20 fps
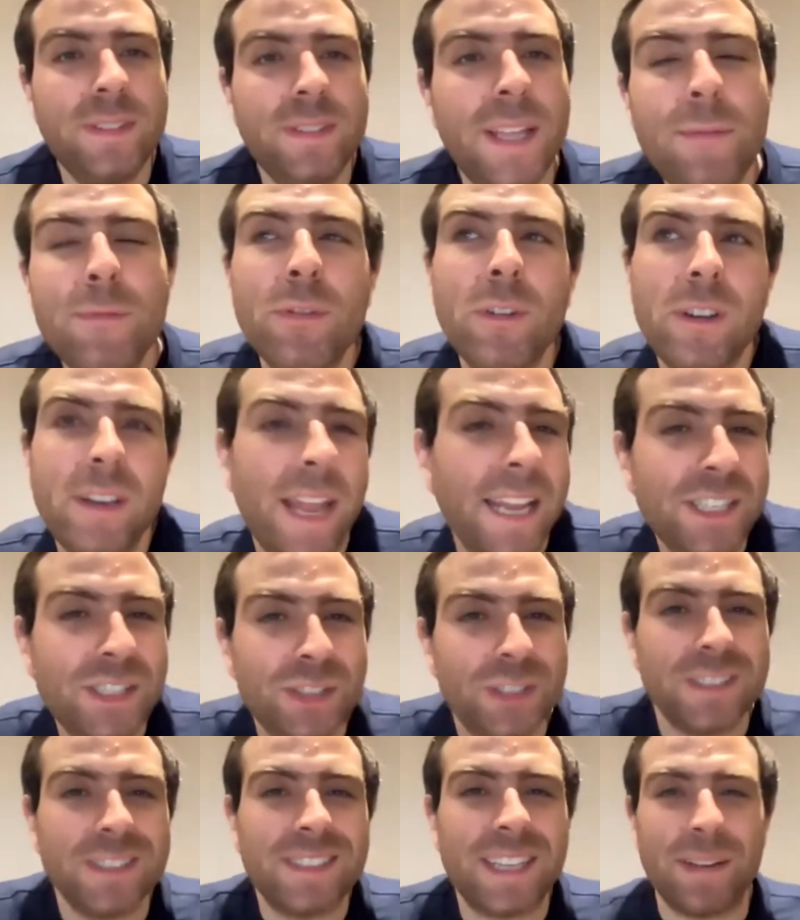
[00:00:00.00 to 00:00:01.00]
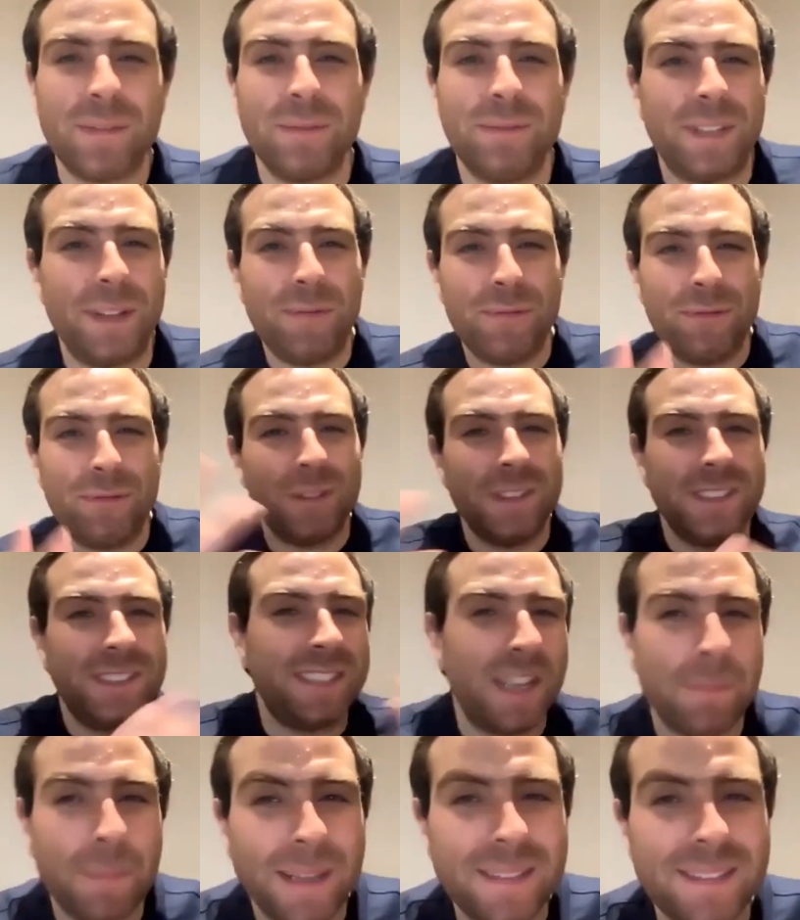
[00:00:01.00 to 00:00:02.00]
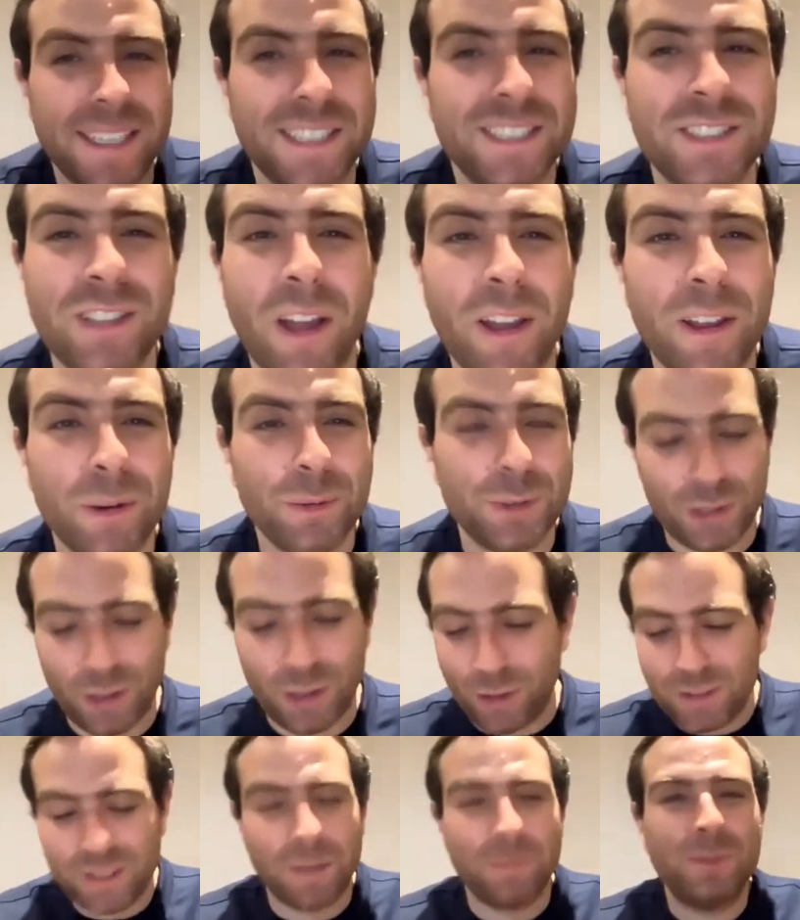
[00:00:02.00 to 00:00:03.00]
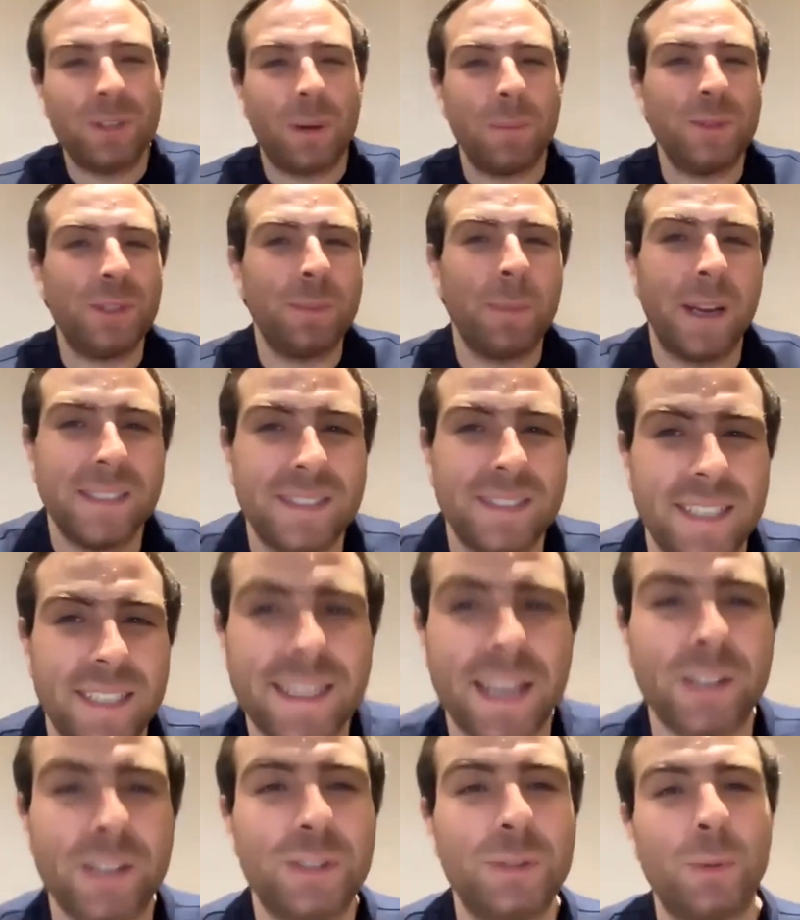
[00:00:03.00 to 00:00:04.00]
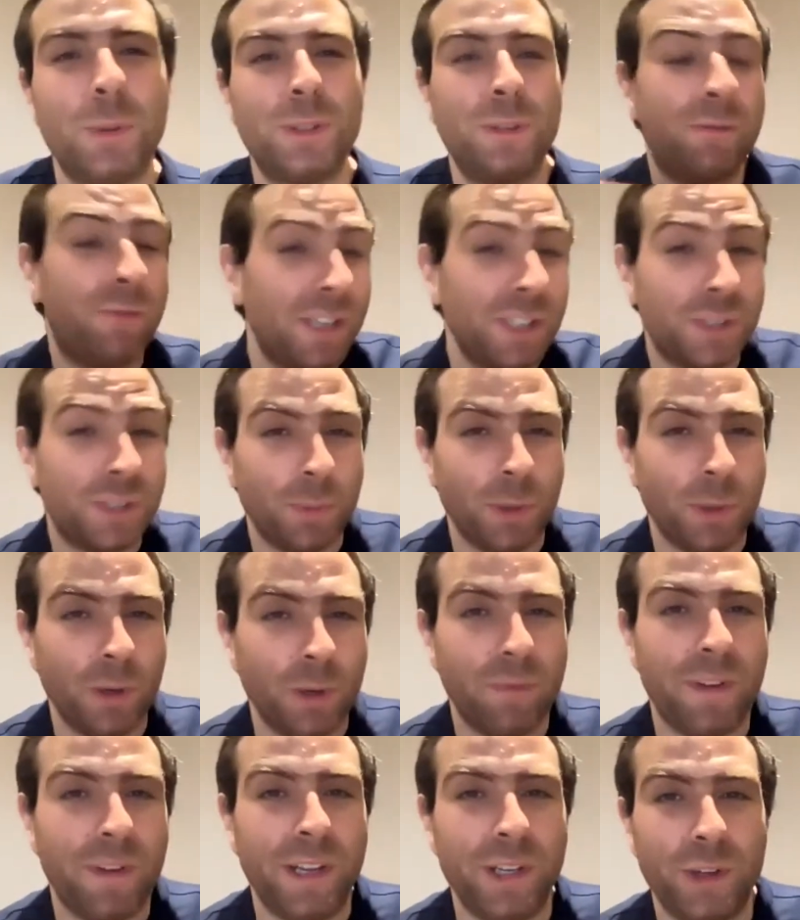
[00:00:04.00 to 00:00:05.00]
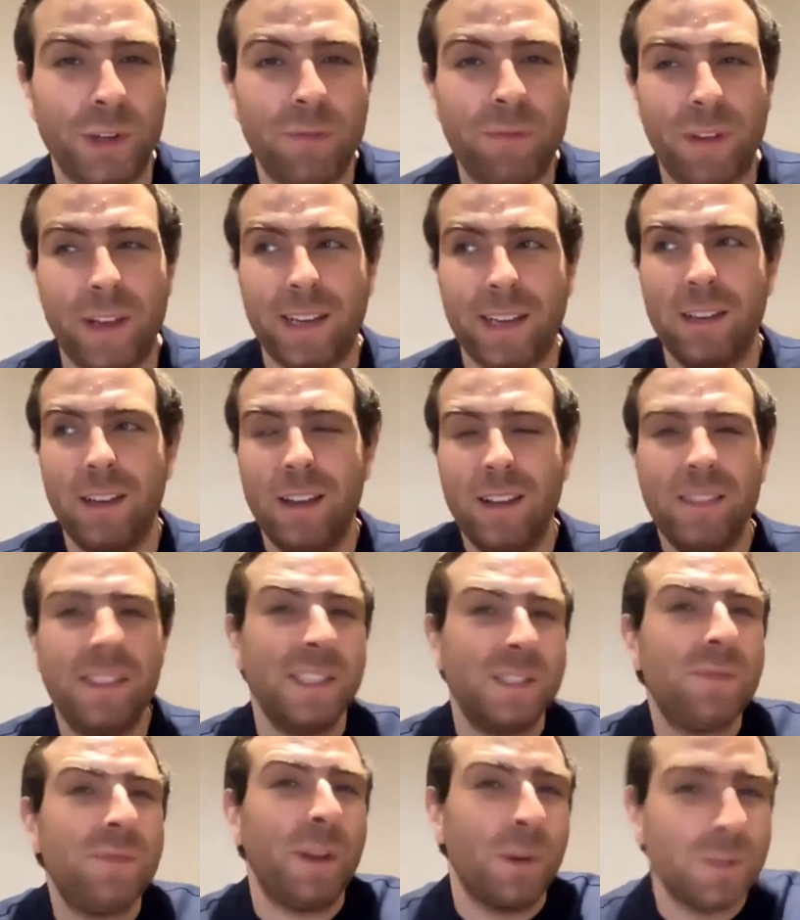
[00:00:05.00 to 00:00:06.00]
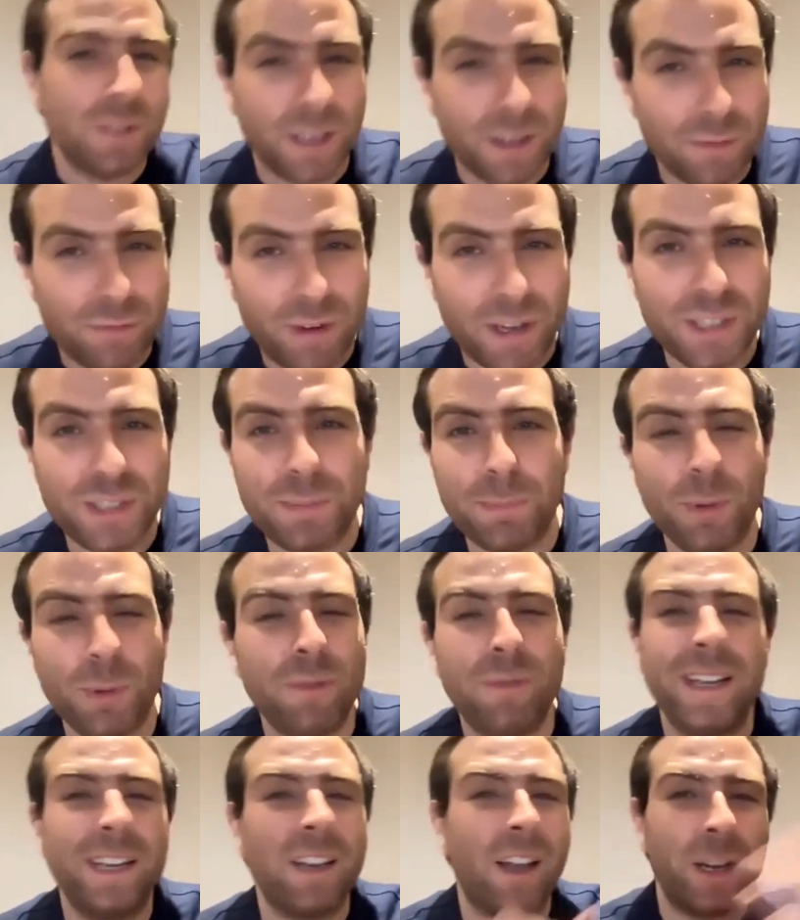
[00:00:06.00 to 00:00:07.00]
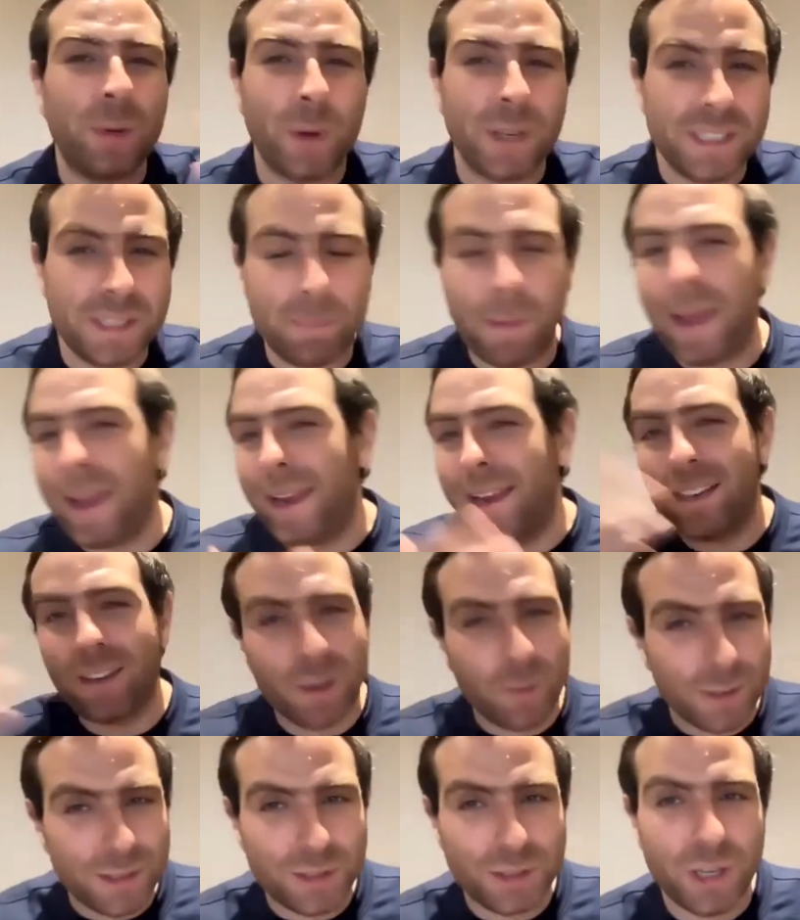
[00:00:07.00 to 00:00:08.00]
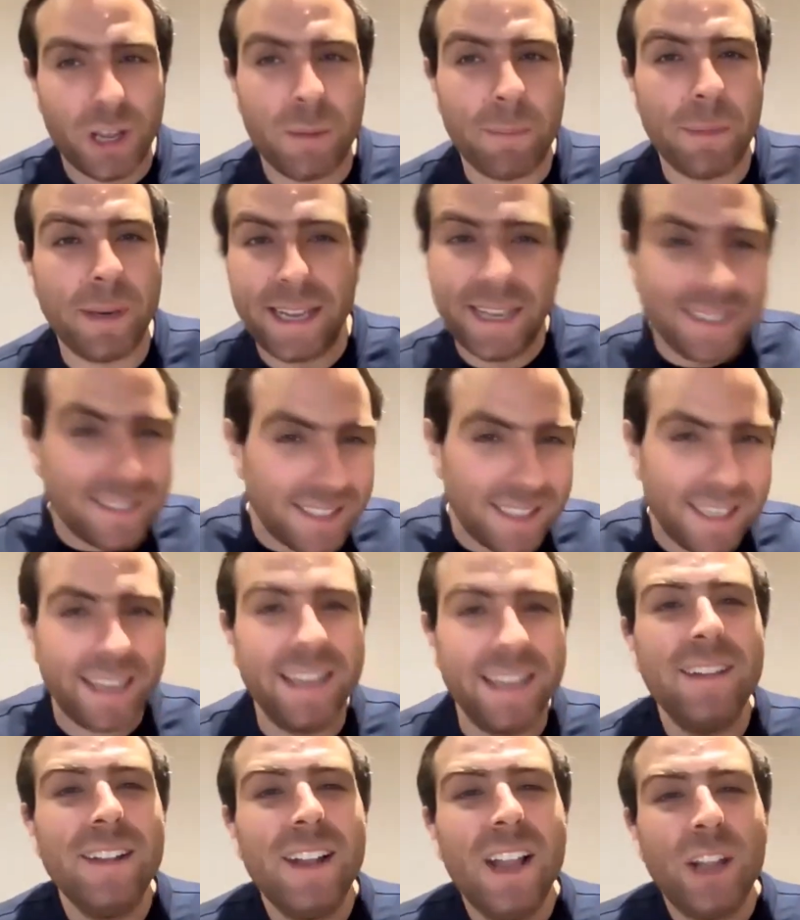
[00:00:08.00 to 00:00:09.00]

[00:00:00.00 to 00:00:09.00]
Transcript: different nations have different cinematic styles. Sometimes you might sit down to watch a French movie and you think this feels like a French movie, likewise Spain, likewise Germany, Italy.